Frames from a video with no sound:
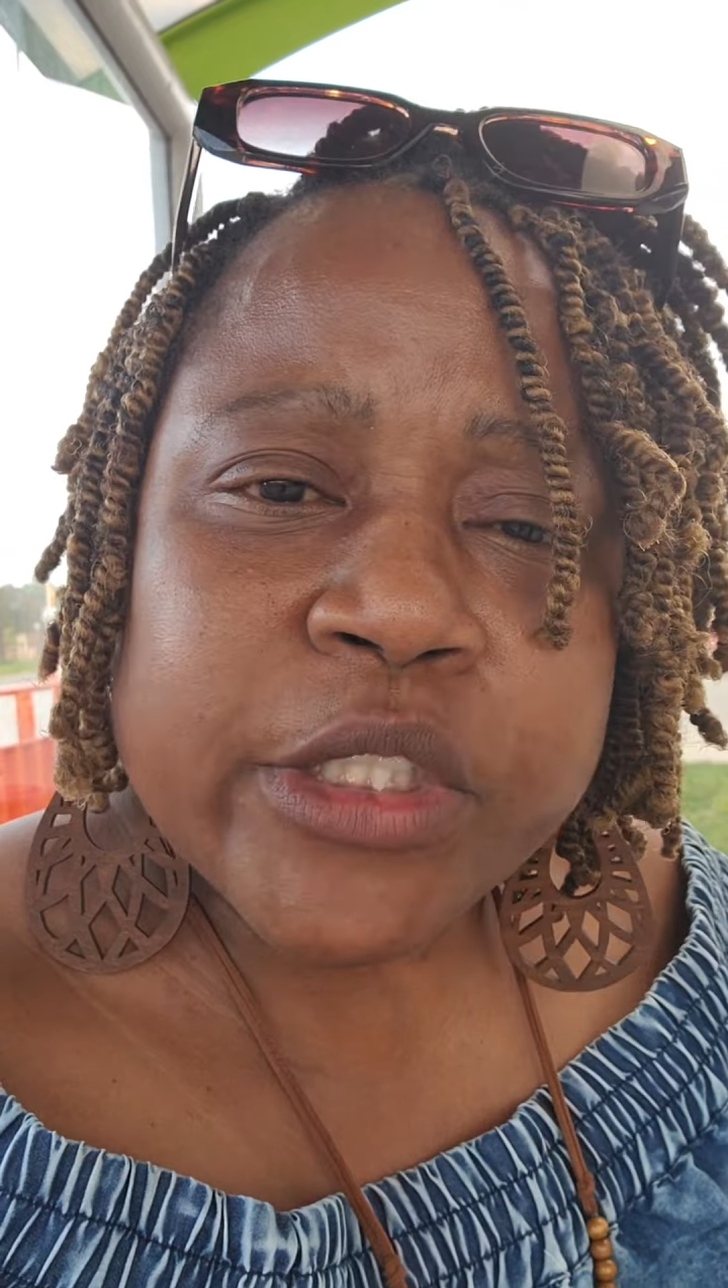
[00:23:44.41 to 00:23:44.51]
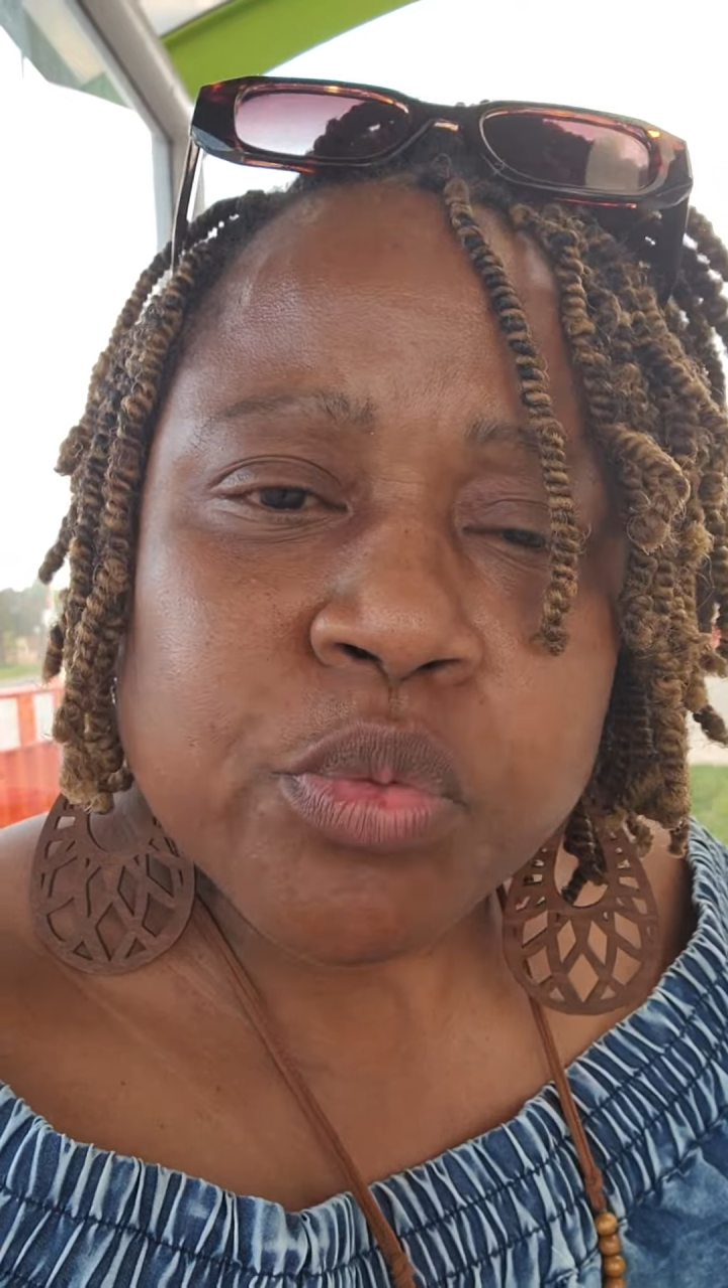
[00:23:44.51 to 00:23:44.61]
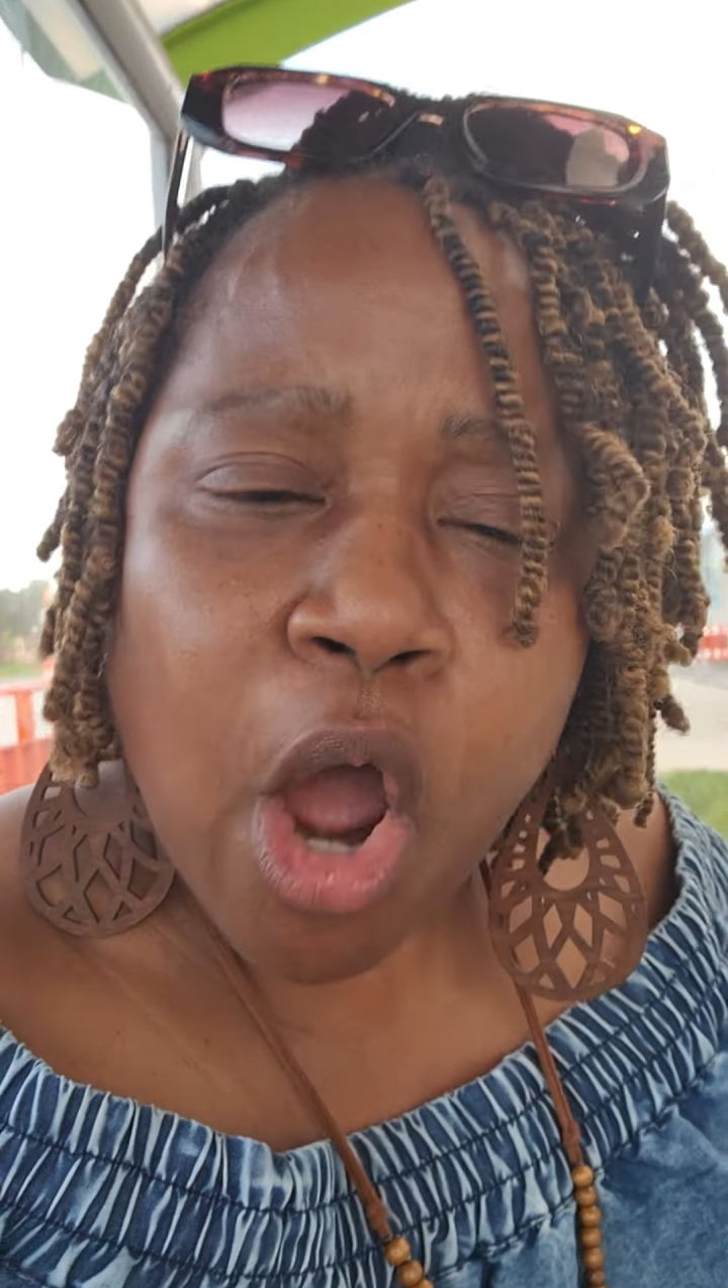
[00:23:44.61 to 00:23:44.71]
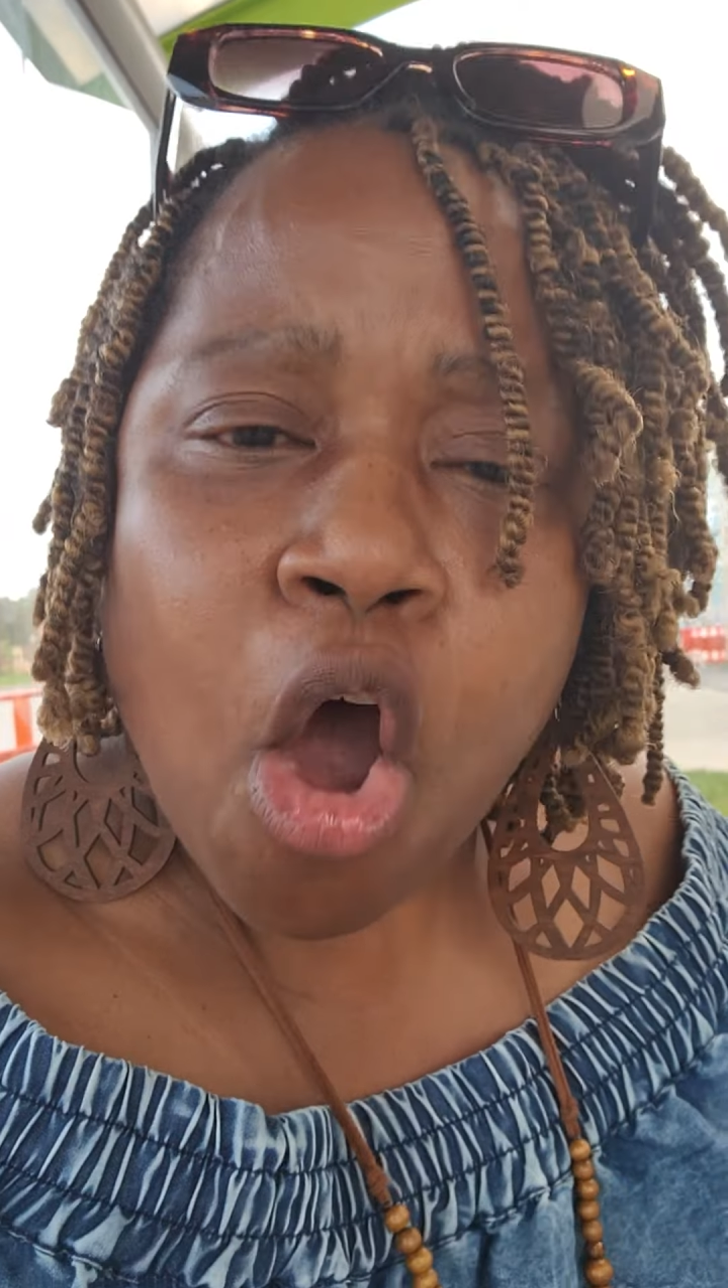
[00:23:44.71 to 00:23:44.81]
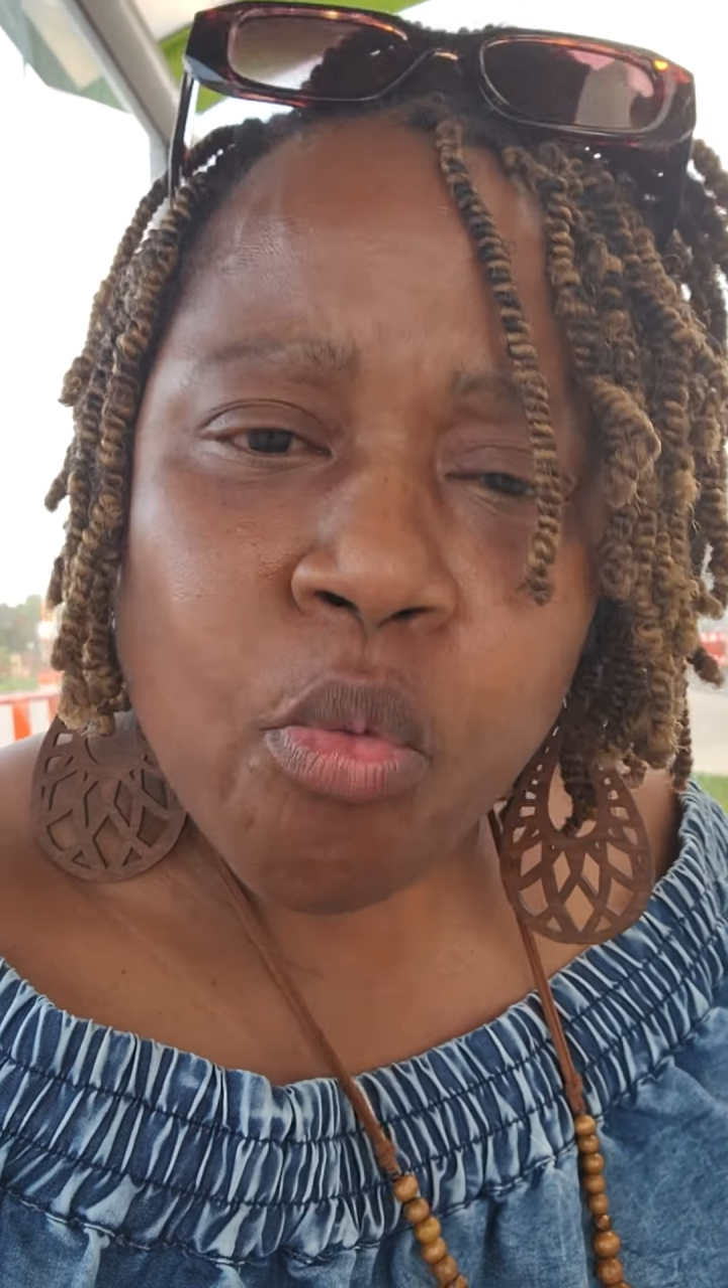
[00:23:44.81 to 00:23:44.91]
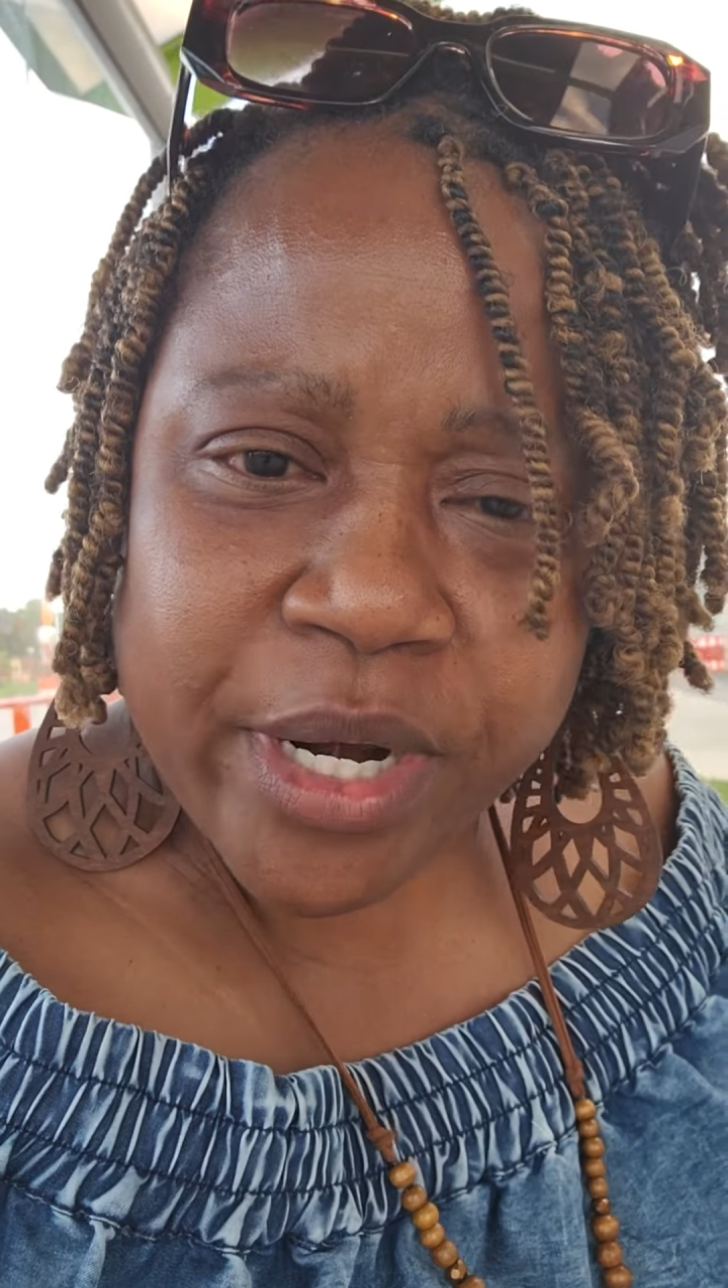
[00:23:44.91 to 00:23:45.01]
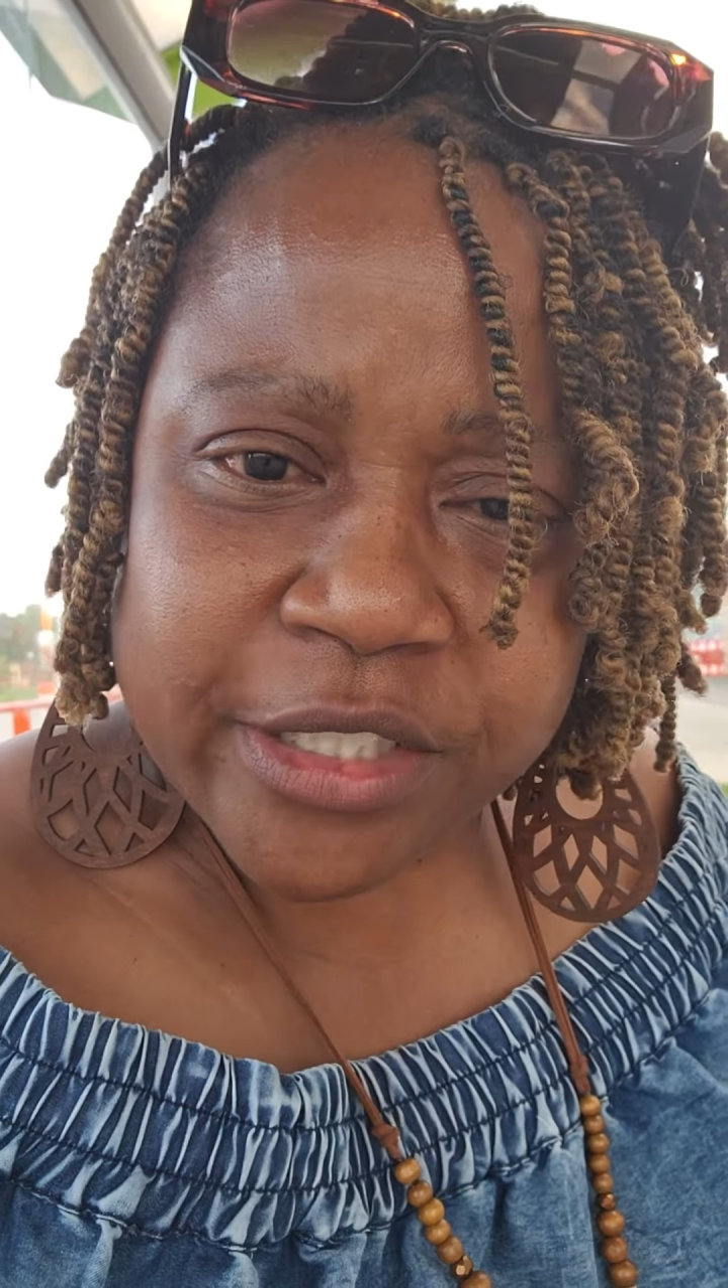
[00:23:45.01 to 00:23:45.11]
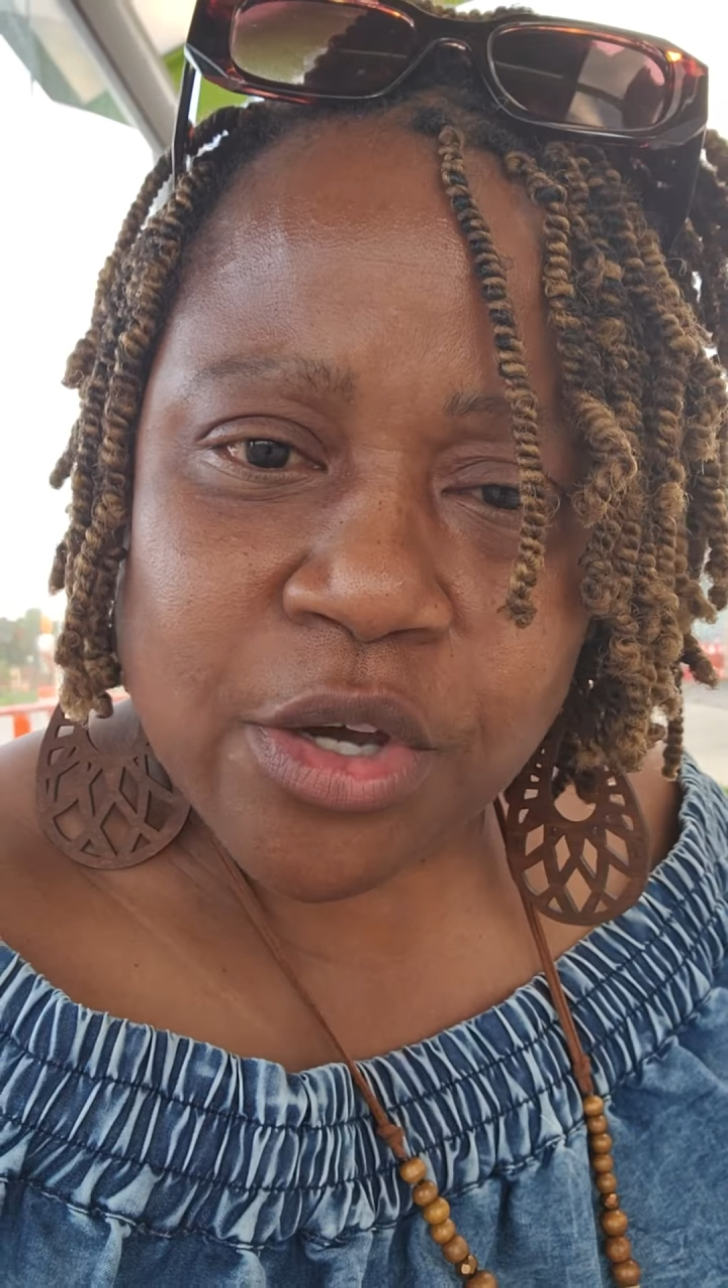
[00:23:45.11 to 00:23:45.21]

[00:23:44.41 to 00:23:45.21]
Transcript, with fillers: what's wrong when